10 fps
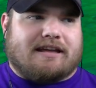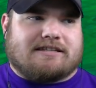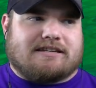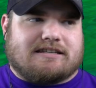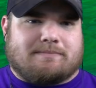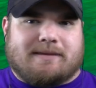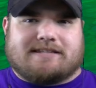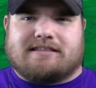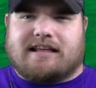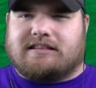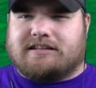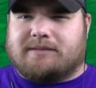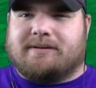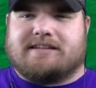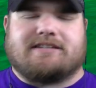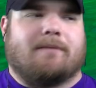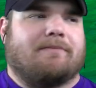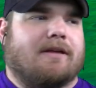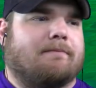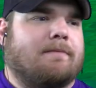it's missing that little bit of
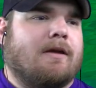something.